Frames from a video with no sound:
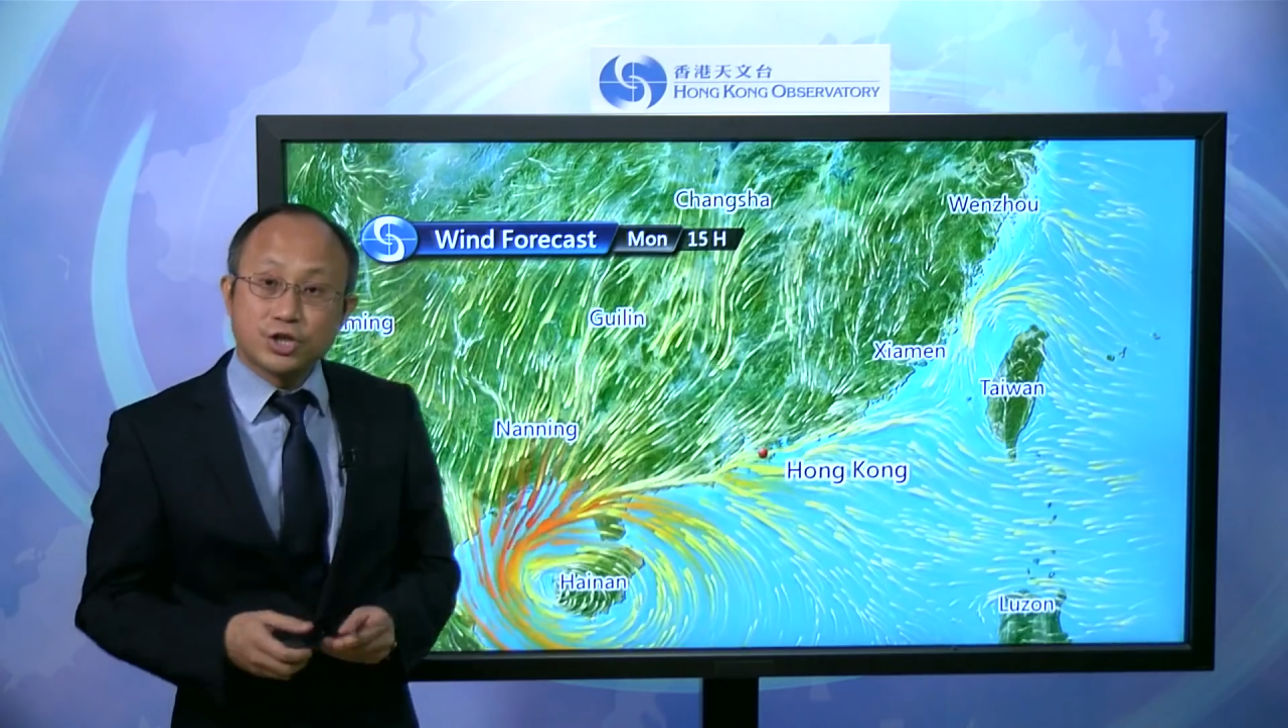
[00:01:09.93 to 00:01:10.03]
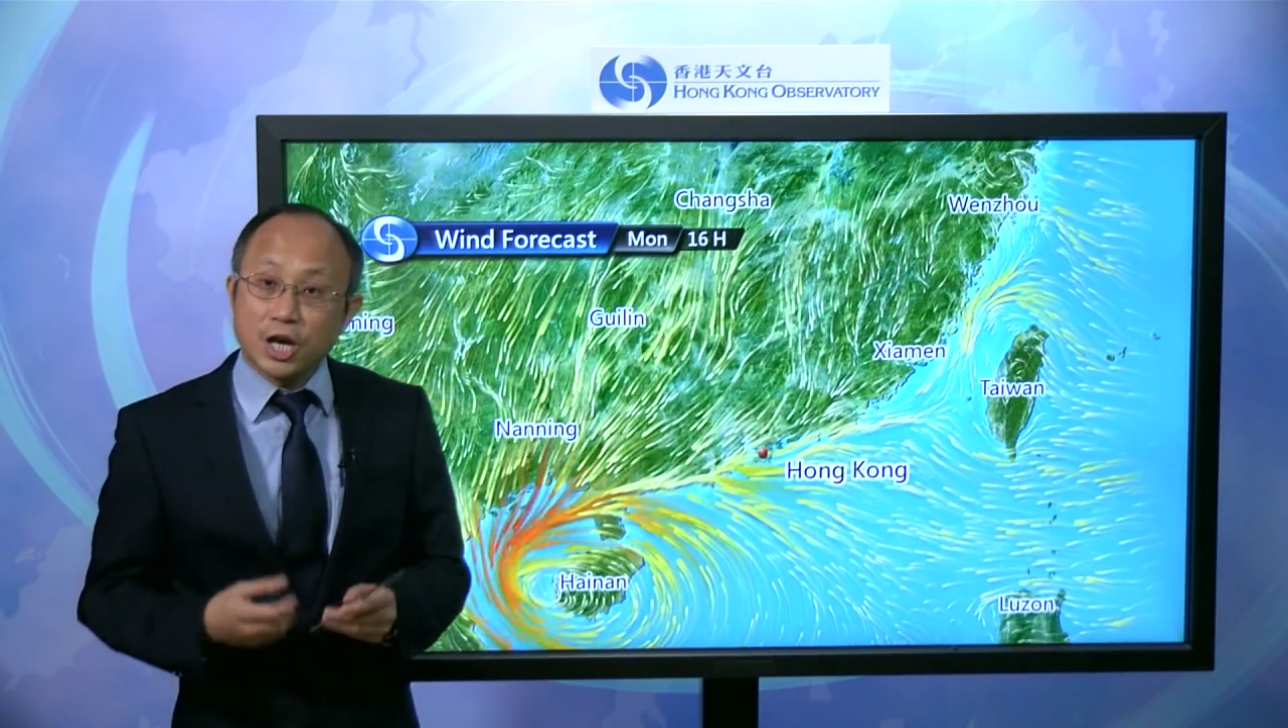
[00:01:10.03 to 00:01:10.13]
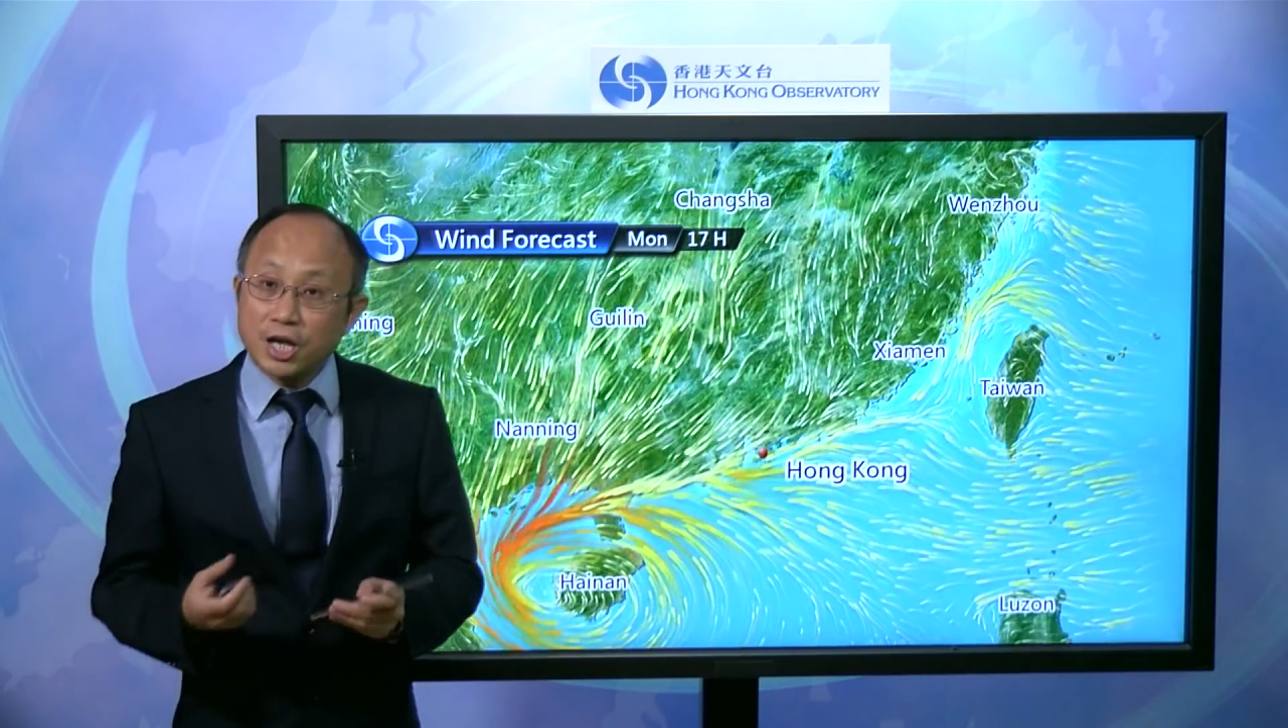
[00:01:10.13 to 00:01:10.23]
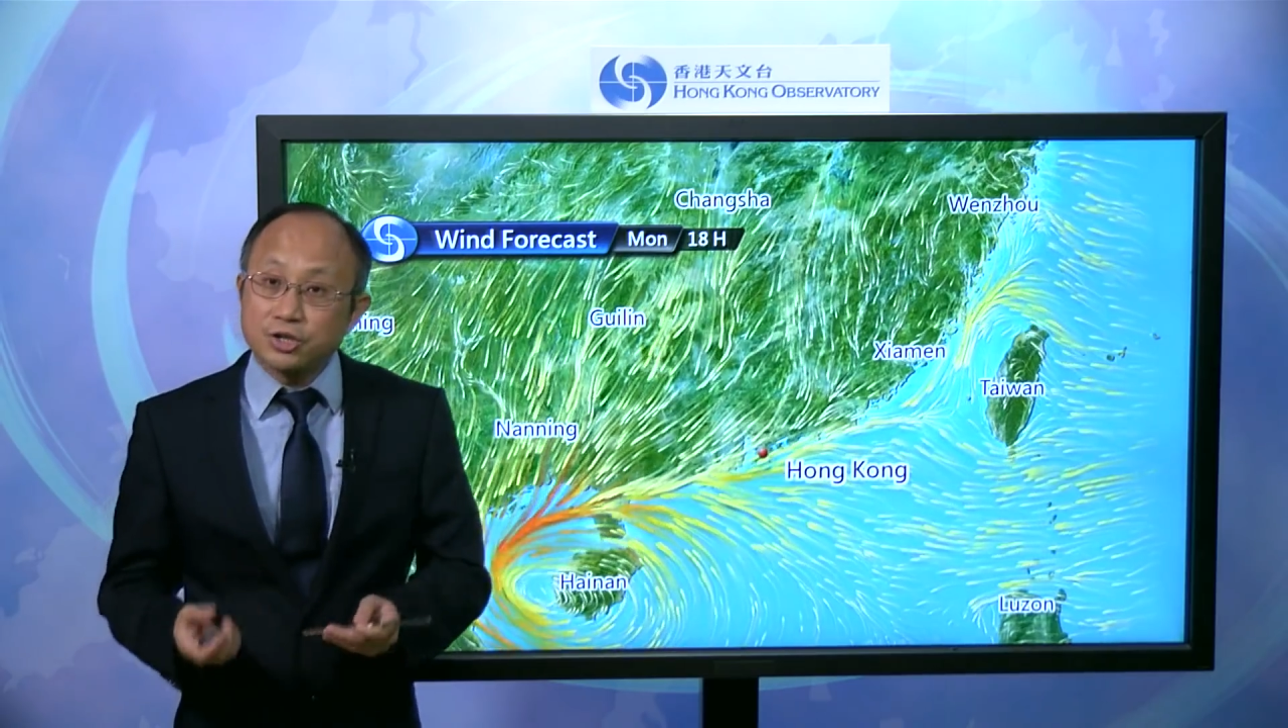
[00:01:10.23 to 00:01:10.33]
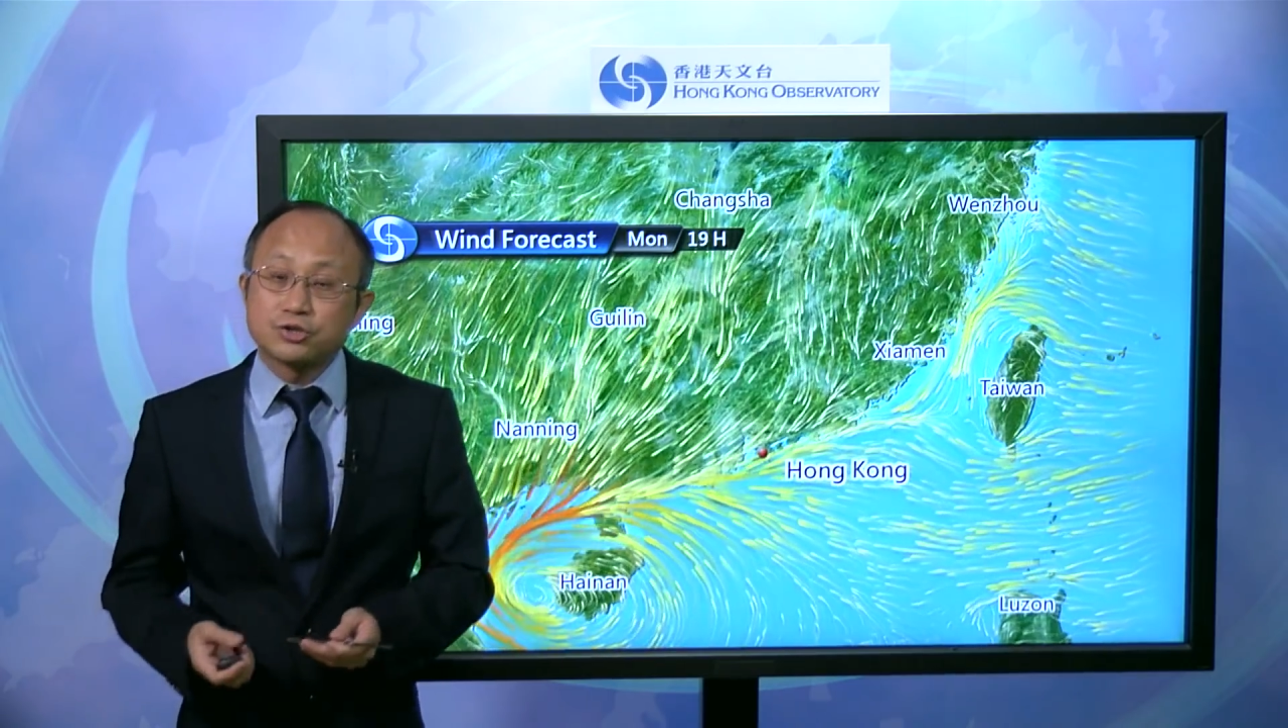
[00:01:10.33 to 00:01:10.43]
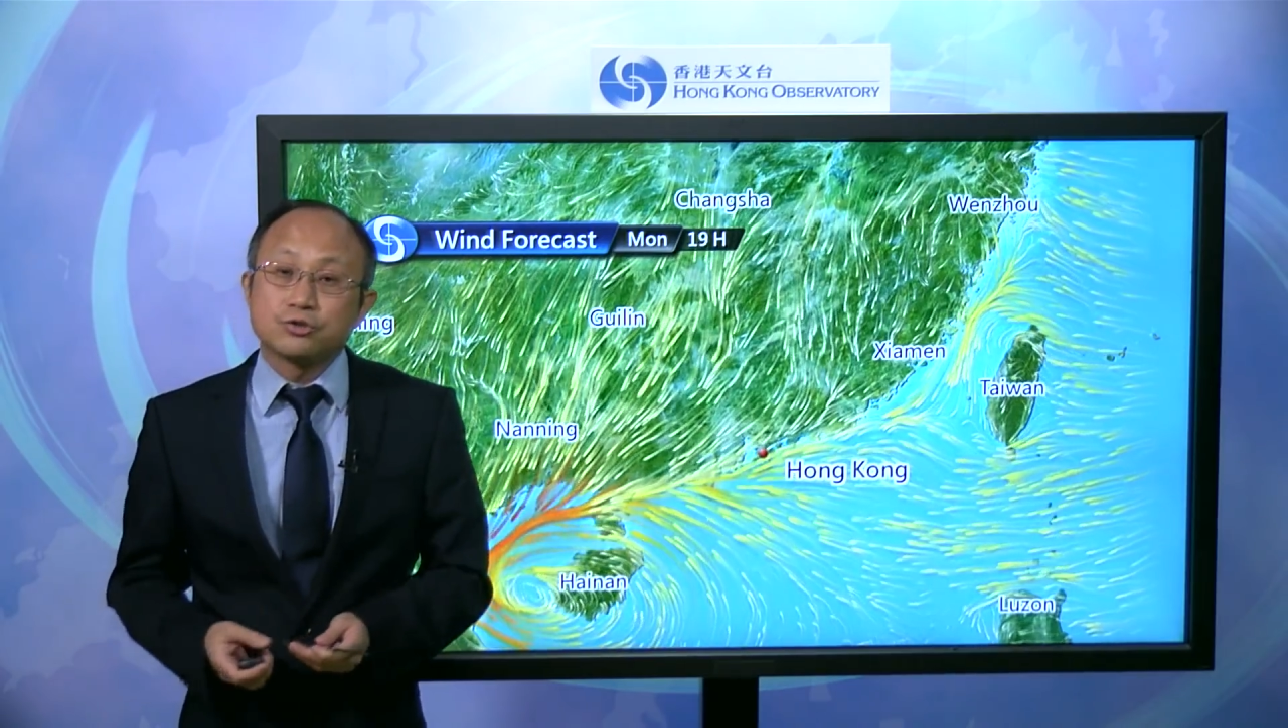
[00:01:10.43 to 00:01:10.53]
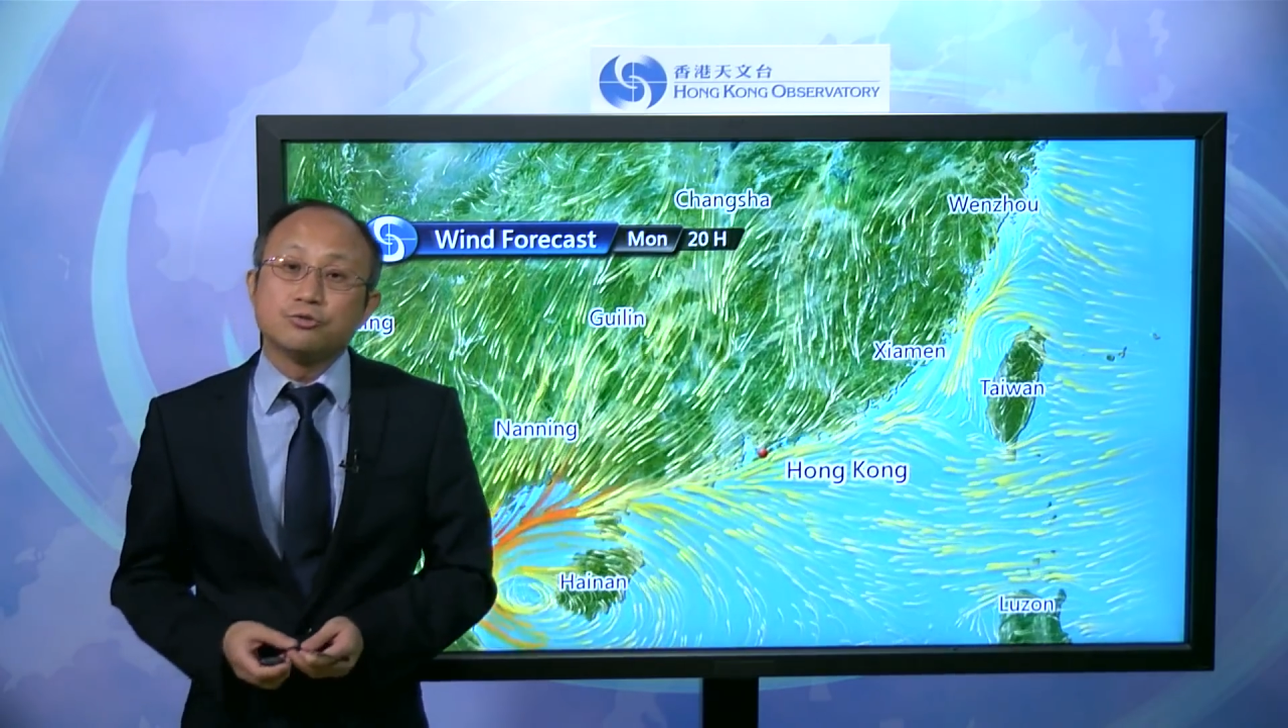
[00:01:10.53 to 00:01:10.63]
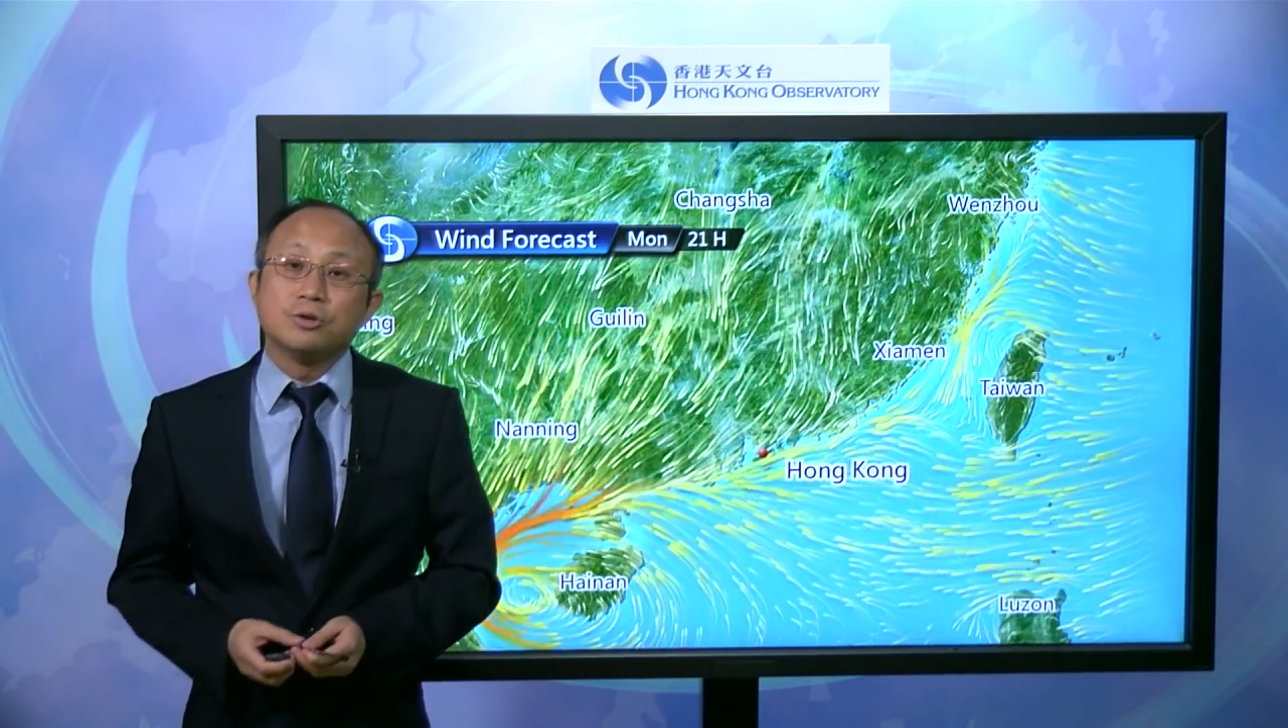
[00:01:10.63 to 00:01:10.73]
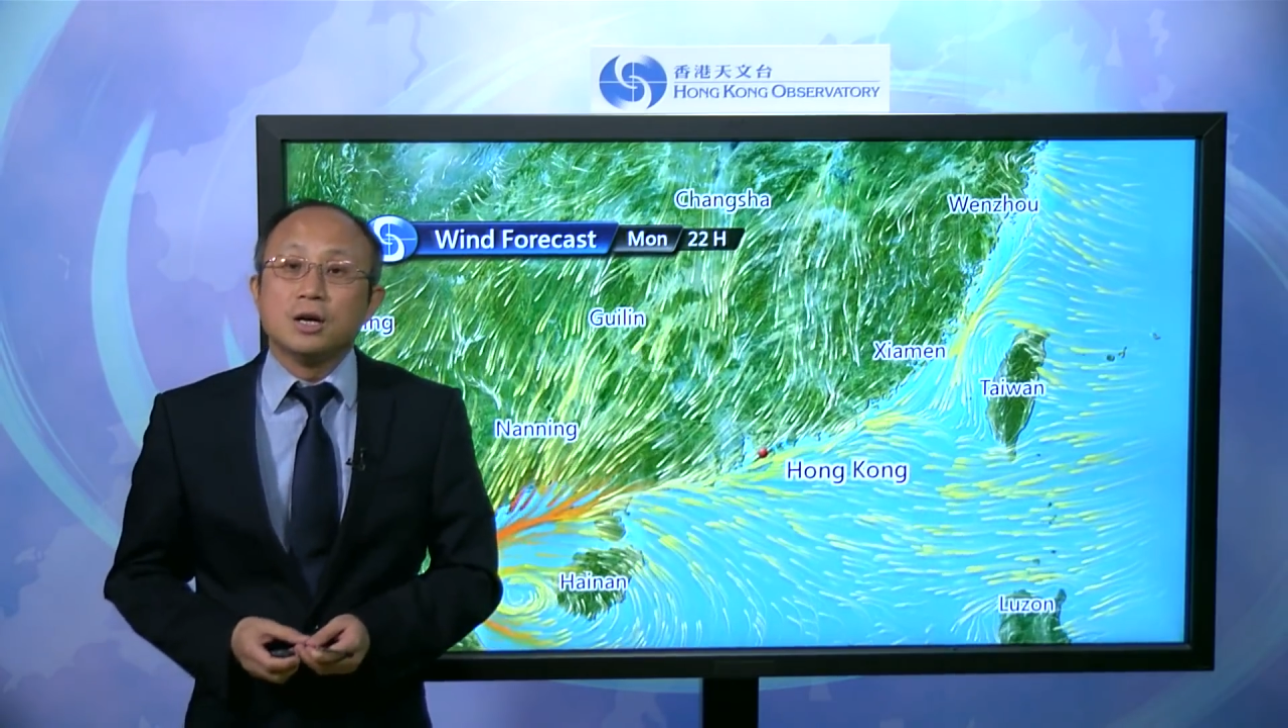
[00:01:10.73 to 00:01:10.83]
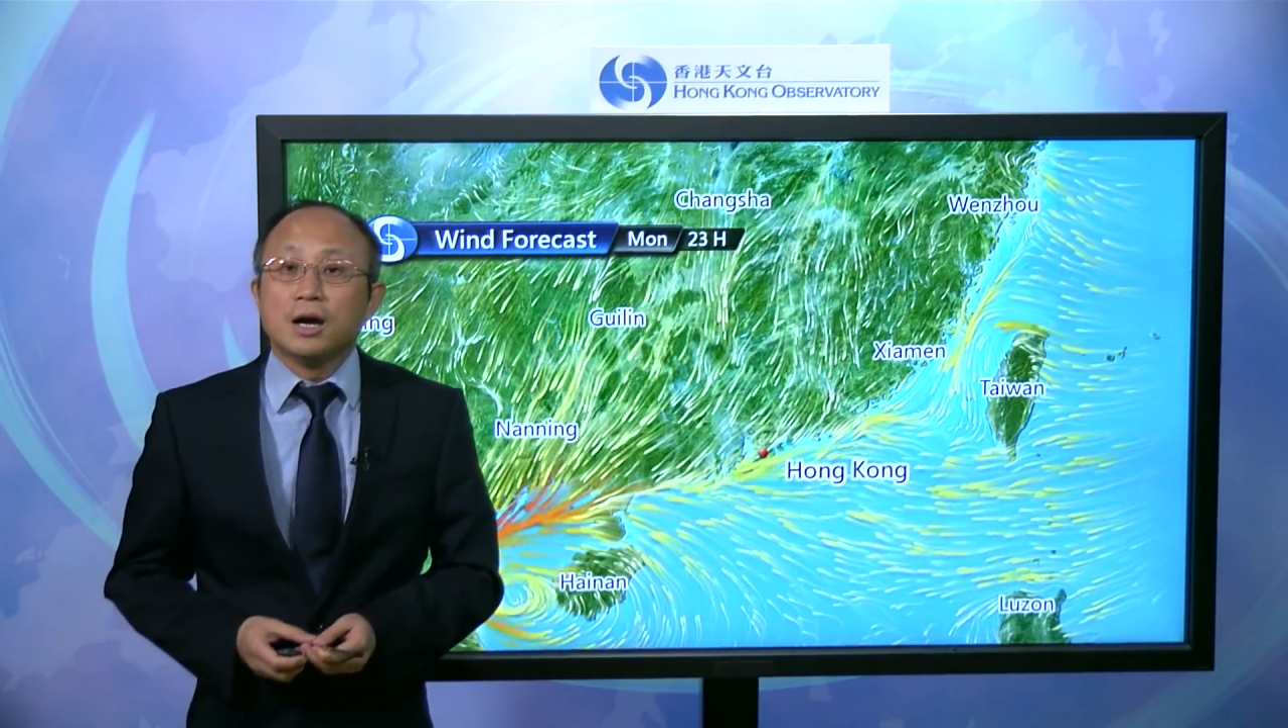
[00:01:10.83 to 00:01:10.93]
change
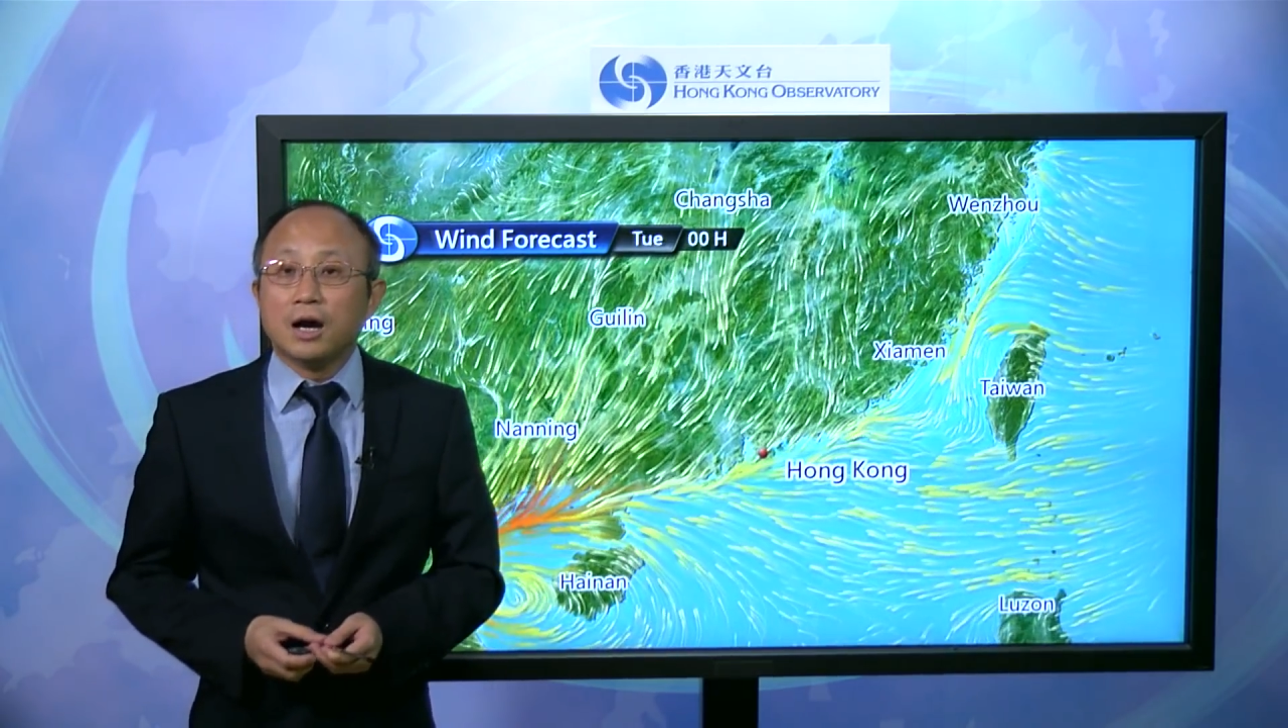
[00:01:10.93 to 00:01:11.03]
to